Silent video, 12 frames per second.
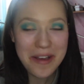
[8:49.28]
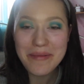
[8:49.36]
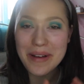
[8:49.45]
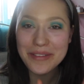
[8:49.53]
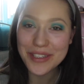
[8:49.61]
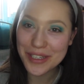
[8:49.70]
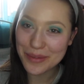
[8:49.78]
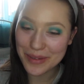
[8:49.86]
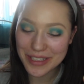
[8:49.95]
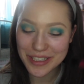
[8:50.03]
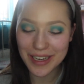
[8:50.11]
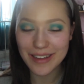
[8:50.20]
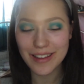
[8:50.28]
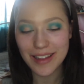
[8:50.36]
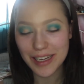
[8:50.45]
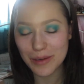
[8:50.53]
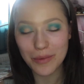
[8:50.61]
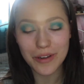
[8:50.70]
I'm just switching to
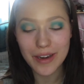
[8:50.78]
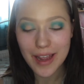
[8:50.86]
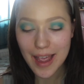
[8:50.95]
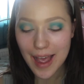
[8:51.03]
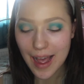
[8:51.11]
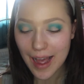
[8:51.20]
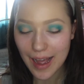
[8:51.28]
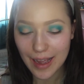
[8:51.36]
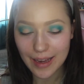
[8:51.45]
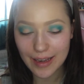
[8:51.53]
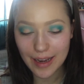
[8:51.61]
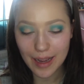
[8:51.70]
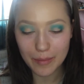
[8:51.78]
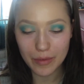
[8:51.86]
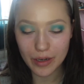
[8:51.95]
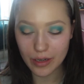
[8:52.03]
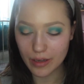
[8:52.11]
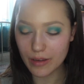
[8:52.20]
this one. And I'm
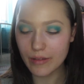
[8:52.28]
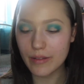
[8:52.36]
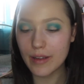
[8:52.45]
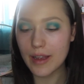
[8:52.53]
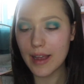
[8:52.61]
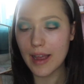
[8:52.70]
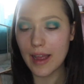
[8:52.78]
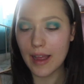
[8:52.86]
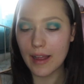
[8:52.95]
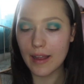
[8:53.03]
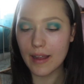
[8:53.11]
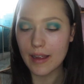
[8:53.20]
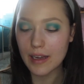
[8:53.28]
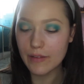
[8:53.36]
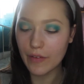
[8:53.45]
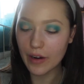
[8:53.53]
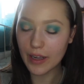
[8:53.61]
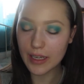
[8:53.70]
gonna... It's
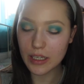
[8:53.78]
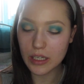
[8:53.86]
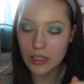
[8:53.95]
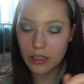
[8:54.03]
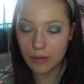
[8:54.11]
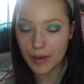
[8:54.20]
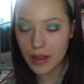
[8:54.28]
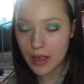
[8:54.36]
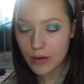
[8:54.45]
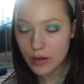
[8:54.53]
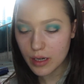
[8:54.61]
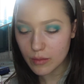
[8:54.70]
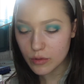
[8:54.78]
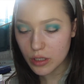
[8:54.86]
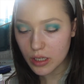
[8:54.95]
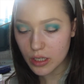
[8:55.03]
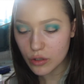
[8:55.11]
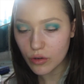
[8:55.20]
very, like, stubborn there, so I'm
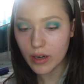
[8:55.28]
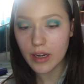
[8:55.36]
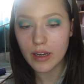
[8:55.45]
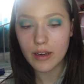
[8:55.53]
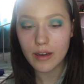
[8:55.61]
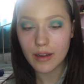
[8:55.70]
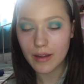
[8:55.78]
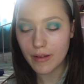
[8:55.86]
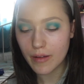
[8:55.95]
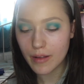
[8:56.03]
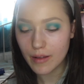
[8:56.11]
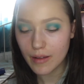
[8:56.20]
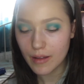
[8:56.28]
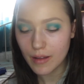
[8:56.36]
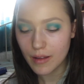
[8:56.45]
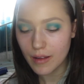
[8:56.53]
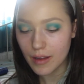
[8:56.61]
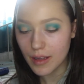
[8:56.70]
just gonna try and
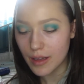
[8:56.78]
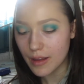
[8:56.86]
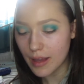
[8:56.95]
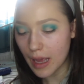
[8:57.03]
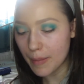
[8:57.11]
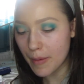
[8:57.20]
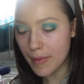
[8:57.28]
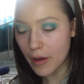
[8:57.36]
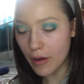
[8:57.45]
tap a bit